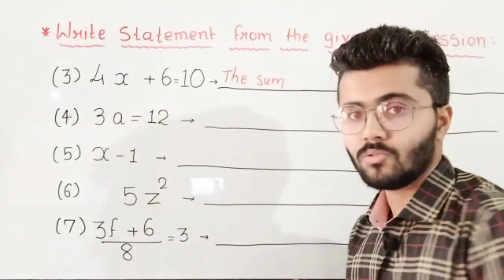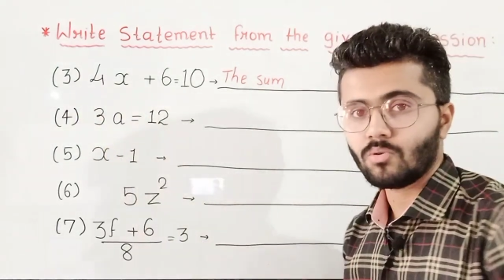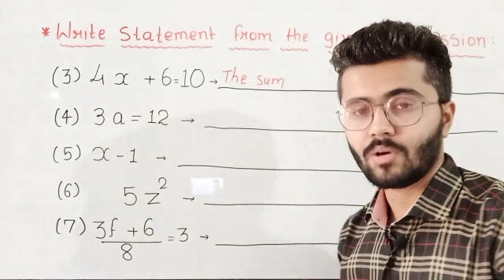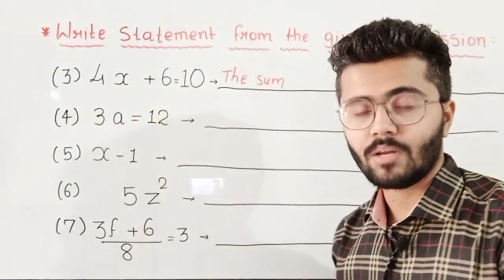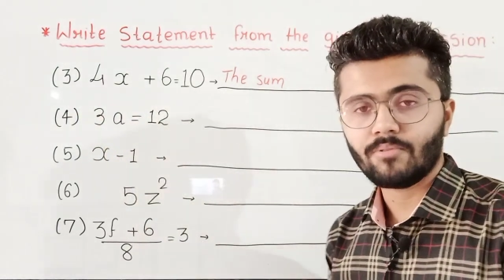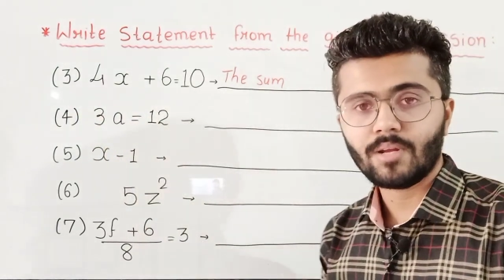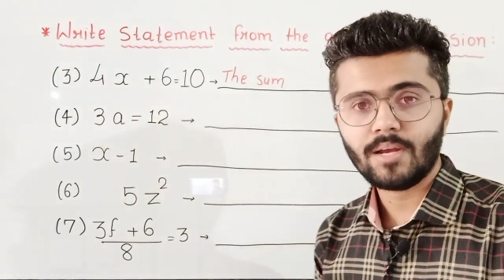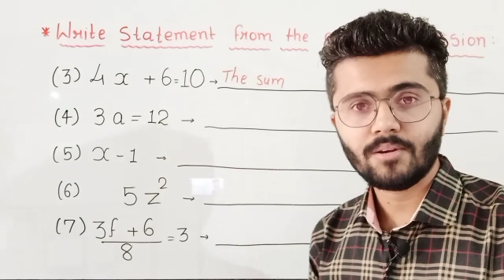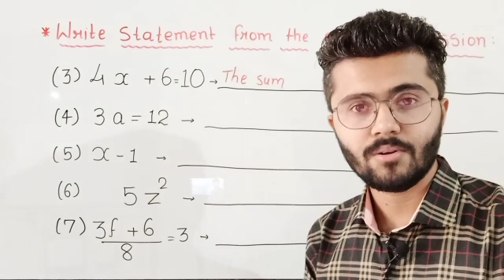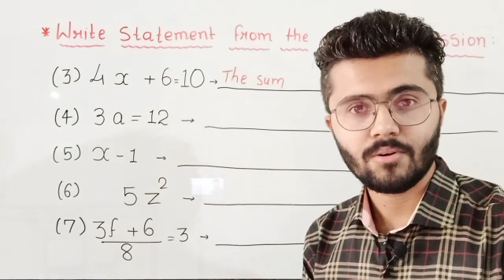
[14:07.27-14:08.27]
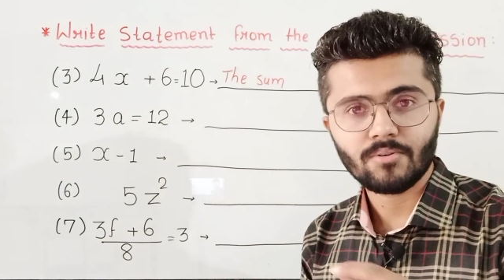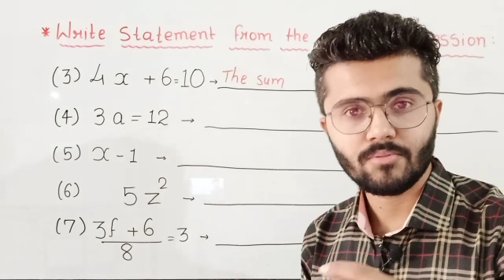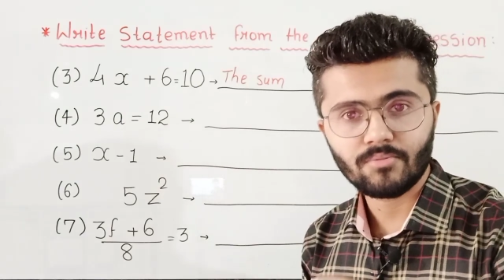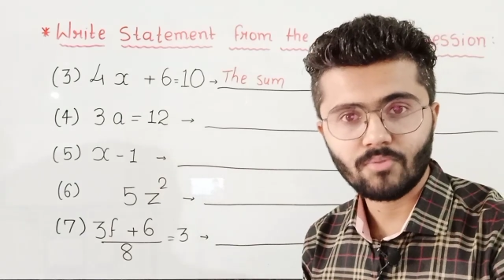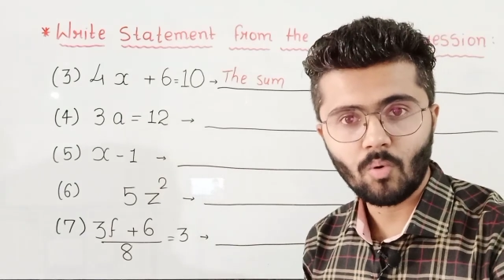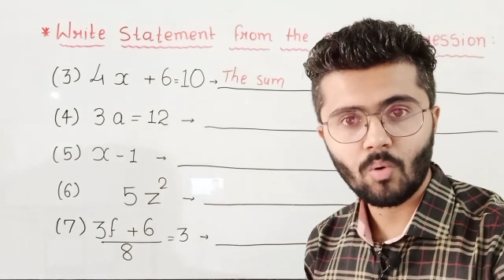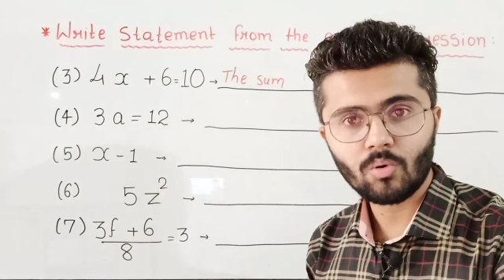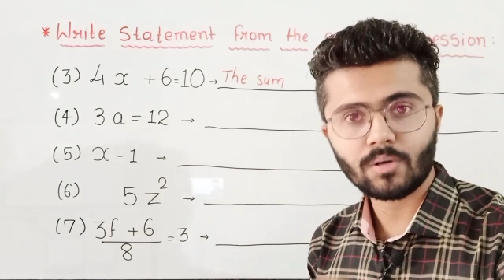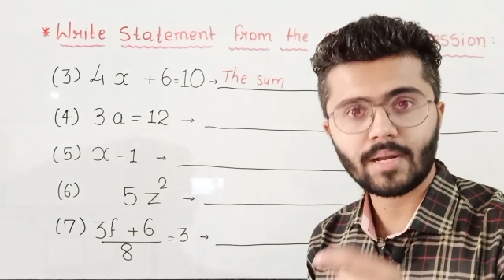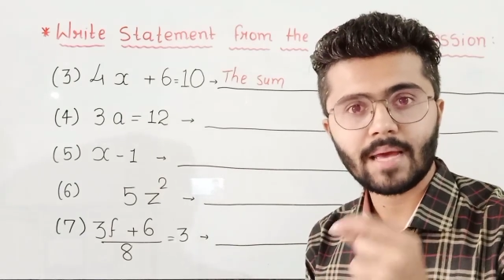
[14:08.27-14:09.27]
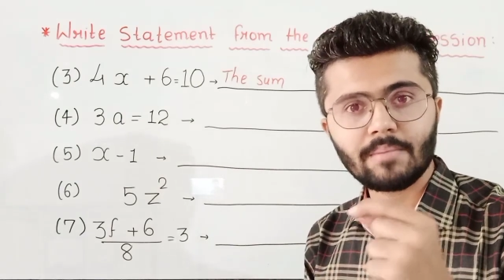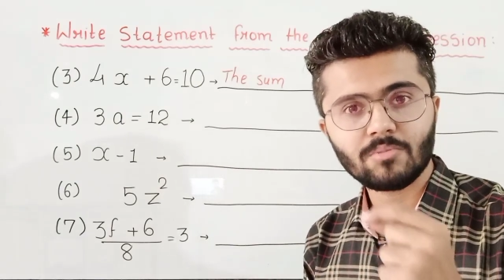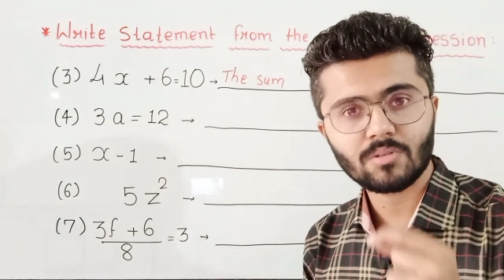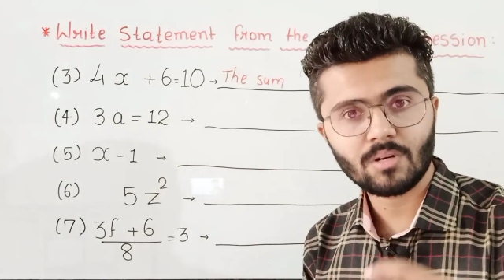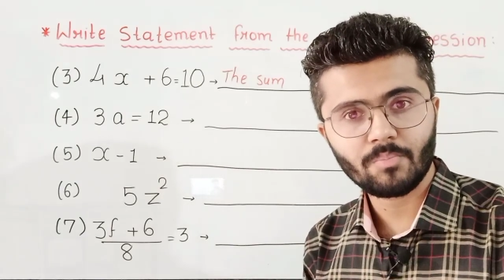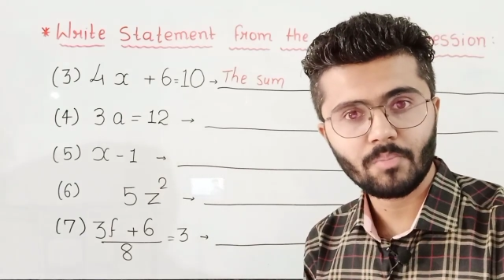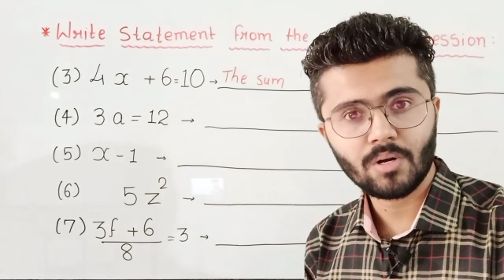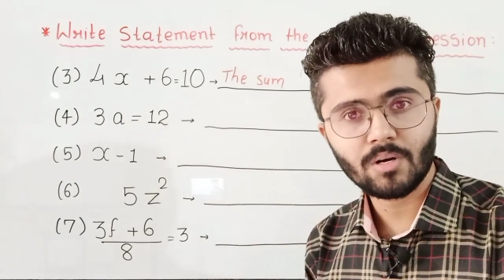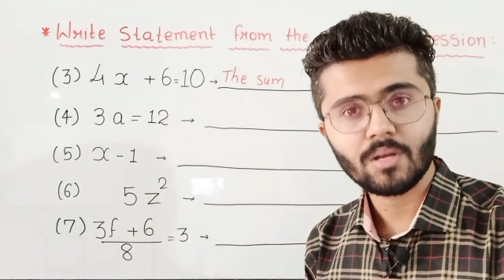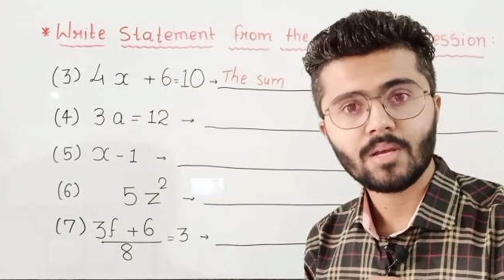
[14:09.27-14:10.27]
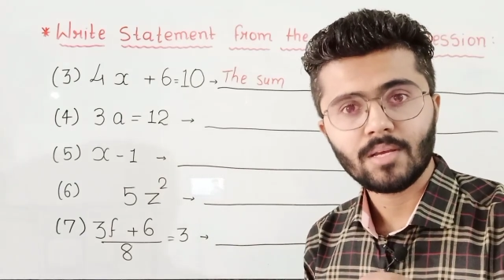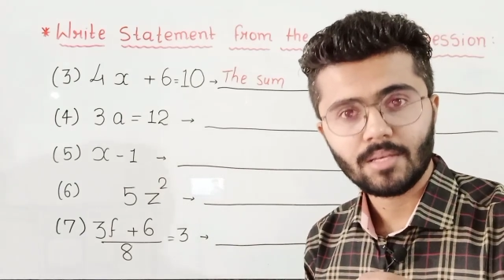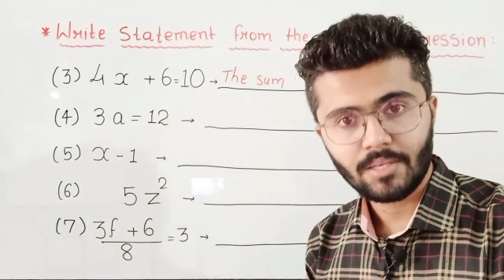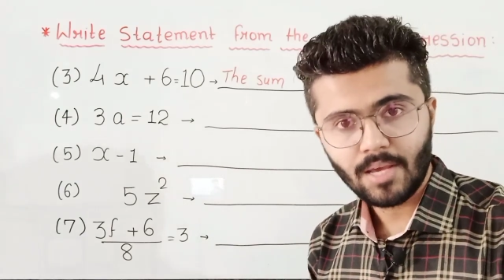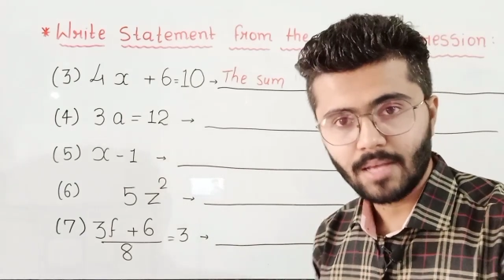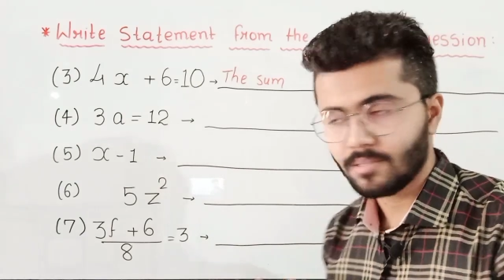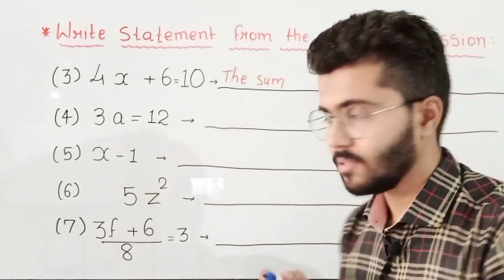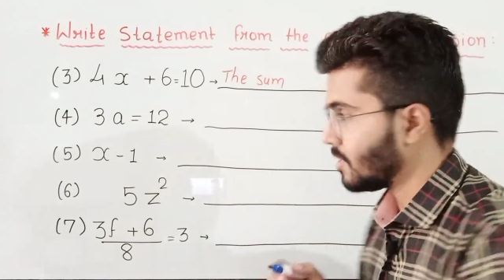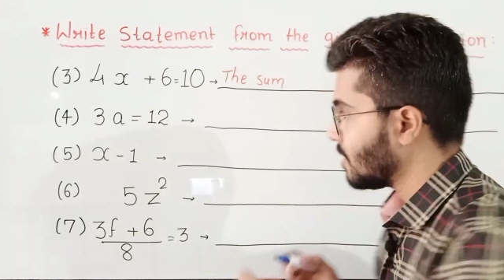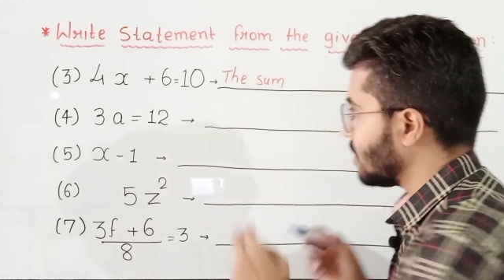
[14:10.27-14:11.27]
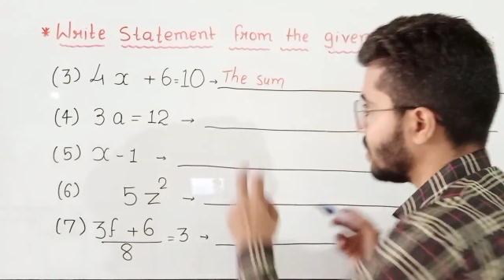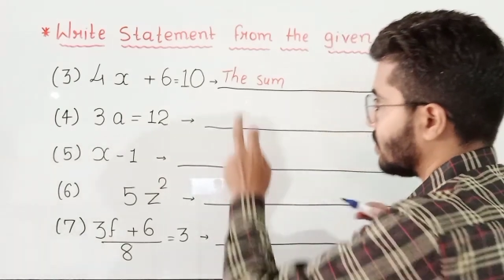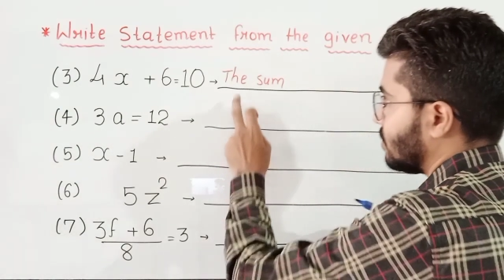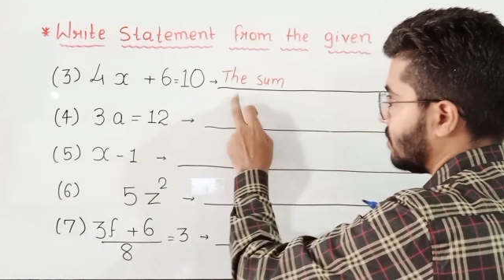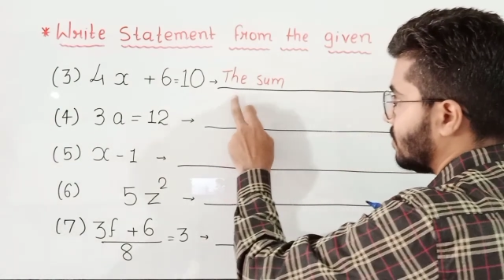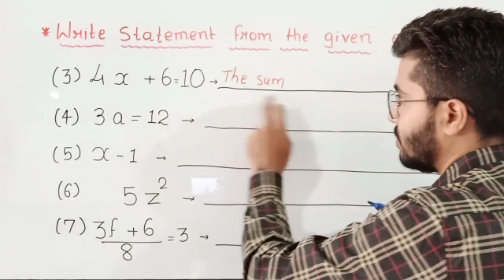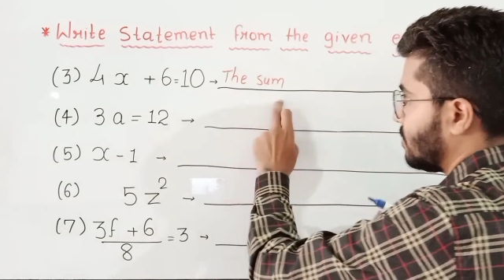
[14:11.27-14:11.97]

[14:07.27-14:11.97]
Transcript: So can we write 4 times a number? Yes, the